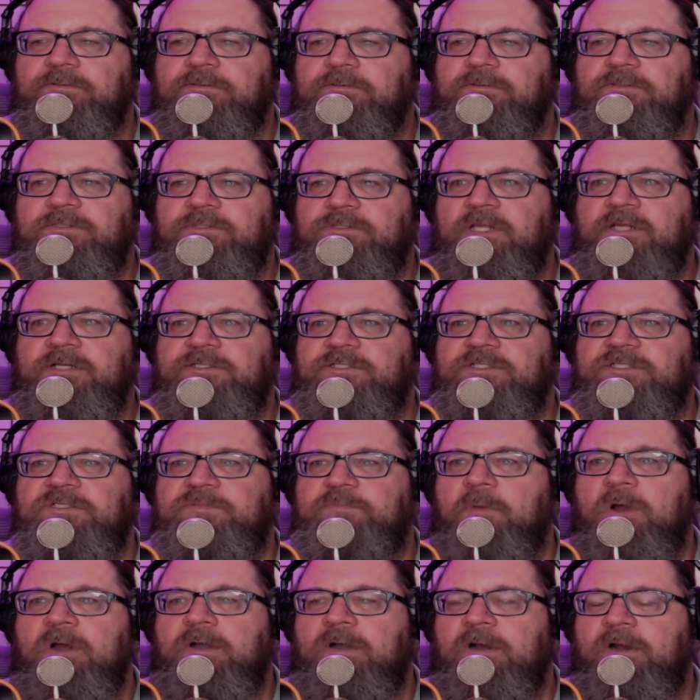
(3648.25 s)
There's a lot of
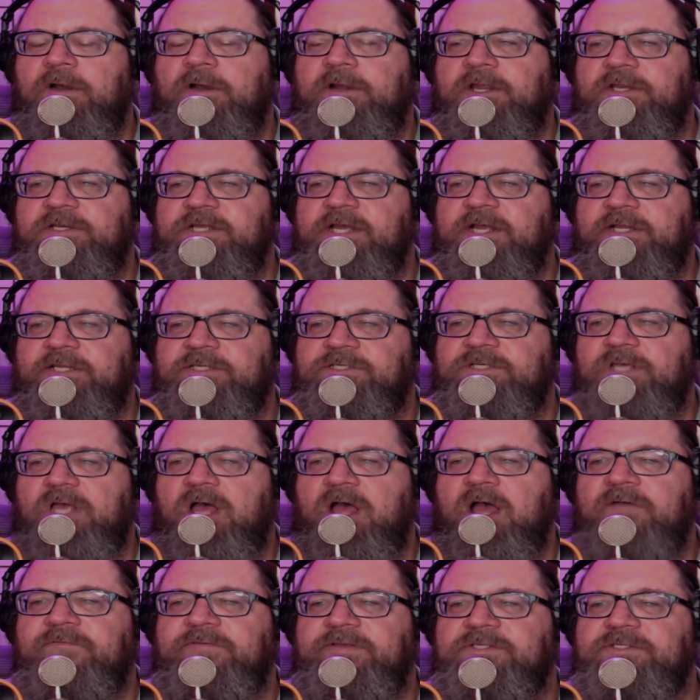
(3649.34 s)
smart architects,
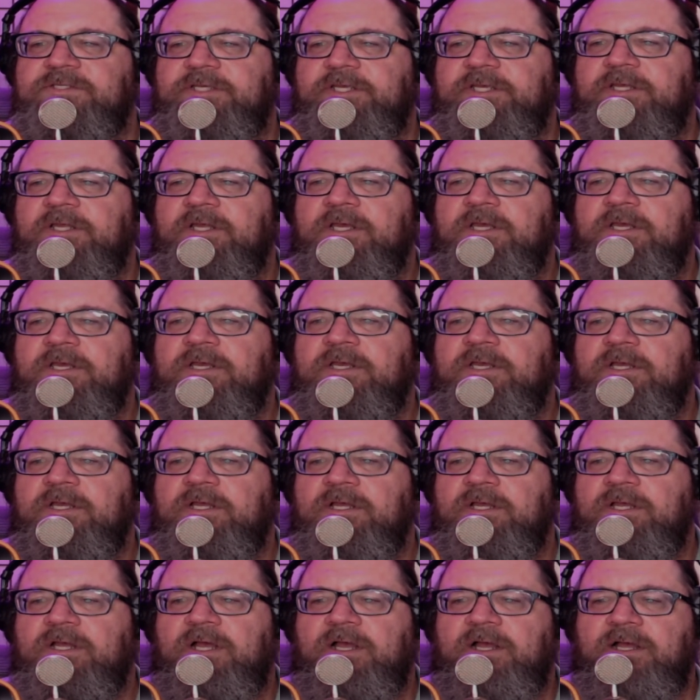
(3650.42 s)
obviously,
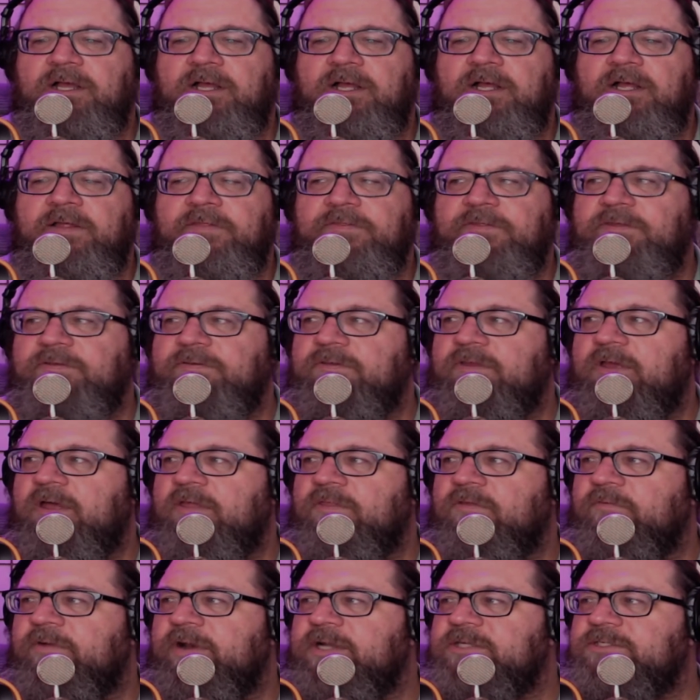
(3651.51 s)
on the
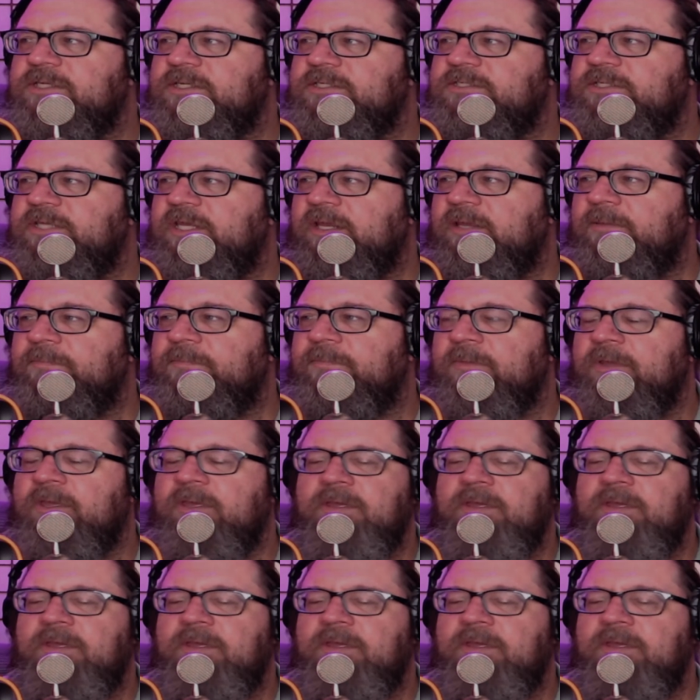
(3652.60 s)
Renaissance team.